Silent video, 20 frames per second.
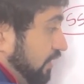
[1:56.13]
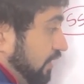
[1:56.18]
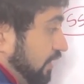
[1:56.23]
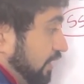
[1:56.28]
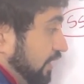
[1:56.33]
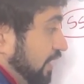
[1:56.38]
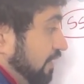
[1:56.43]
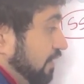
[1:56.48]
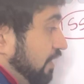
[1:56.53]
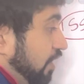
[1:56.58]

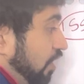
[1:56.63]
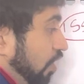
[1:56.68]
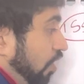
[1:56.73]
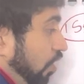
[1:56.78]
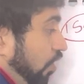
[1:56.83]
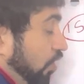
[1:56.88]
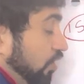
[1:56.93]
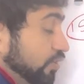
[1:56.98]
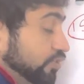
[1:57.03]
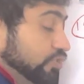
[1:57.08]
They will
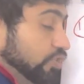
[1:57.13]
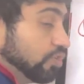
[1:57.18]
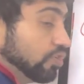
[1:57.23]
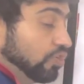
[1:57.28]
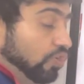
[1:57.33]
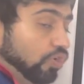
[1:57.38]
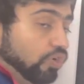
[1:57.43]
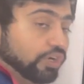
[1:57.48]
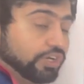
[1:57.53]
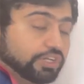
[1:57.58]
also
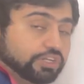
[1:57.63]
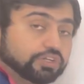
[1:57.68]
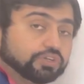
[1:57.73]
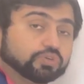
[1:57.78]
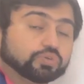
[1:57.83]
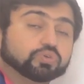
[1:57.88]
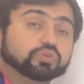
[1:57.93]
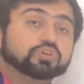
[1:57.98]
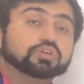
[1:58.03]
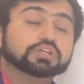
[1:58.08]
go
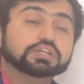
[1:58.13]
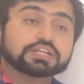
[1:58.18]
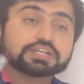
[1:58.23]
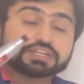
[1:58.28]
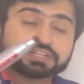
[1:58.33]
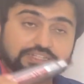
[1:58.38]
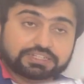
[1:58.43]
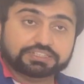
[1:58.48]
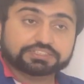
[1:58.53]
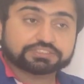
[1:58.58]
into
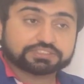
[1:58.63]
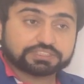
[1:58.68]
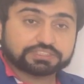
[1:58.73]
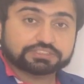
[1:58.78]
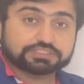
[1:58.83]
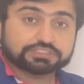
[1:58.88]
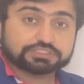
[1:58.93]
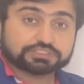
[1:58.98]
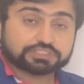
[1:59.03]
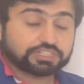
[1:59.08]
risk
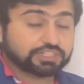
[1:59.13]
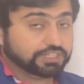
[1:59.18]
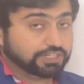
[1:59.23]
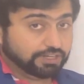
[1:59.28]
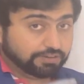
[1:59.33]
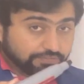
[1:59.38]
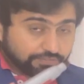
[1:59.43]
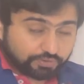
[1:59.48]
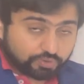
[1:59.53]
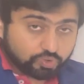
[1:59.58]
register
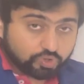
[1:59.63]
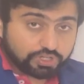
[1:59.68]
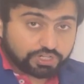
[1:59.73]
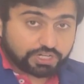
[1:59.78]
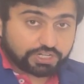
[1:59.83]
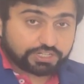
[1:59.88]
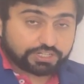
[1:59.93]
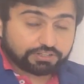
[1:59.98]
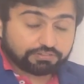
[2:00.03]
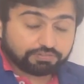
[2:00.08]
if you
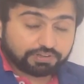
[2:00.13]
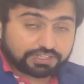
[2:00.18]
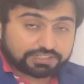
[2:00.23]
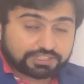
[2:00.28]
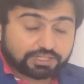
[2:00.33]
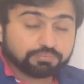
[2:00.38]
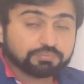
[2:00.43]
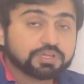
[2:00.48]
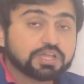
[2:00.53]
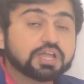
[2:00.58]
identify
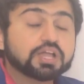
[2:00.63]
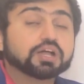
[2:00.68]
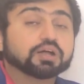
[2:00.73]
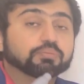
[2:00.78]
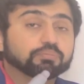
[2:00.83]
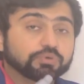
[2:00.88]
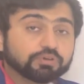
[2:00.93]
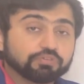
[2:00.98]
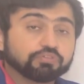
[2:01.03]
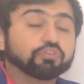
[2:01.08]
them
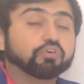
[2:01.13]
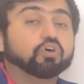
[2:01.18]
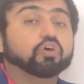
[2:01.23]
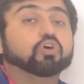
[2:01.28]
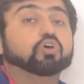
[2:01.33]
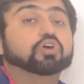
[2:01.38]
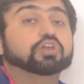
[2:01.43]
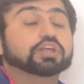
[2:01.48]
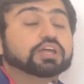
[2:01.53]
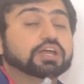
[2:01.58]
before